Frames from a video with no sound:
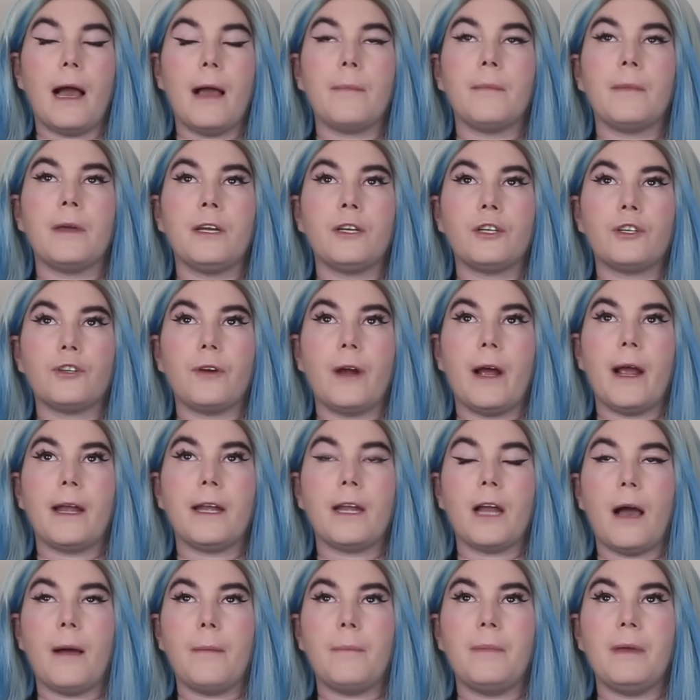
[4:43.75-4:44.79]

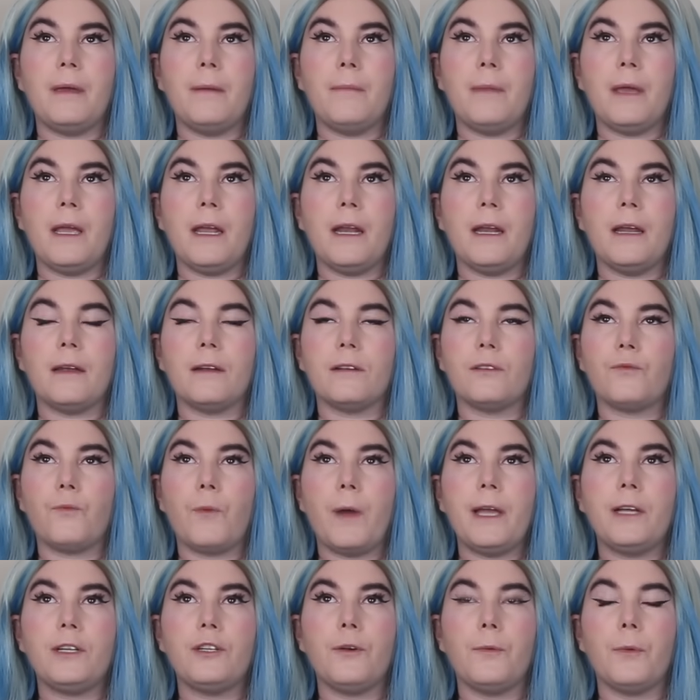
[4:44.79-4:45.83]
It is
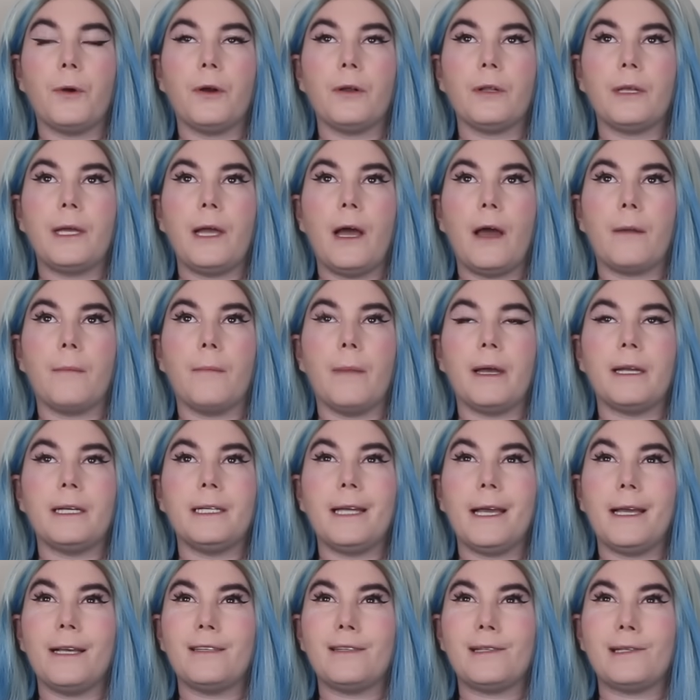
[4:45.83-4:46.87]
way too early on
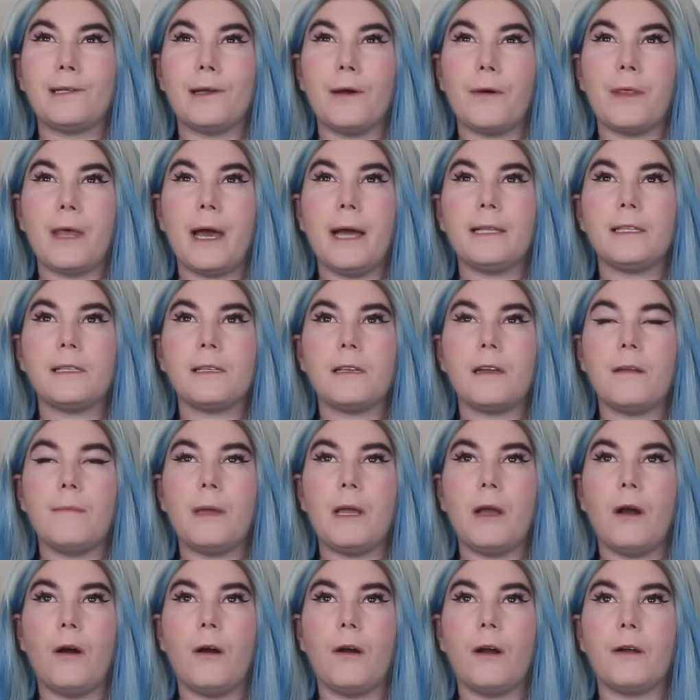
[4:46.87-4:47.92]
Monday, so that's gonna
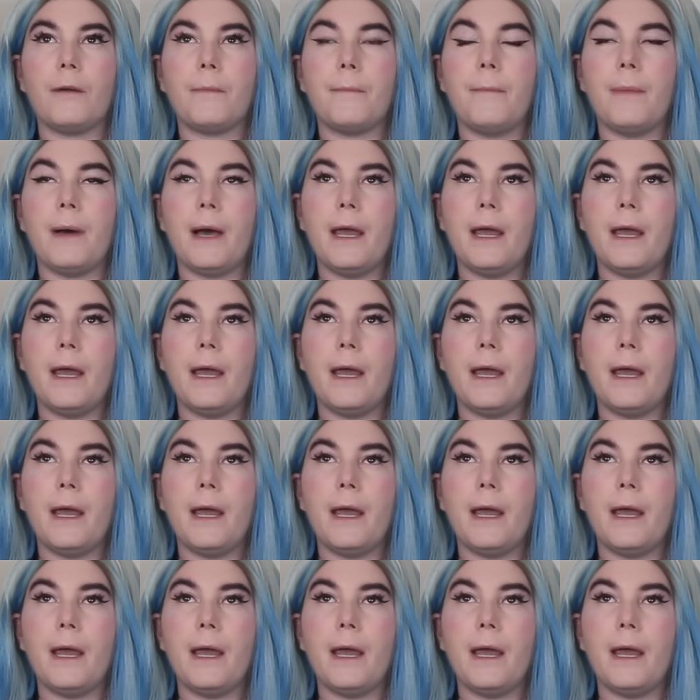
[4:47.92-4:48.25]
be hard.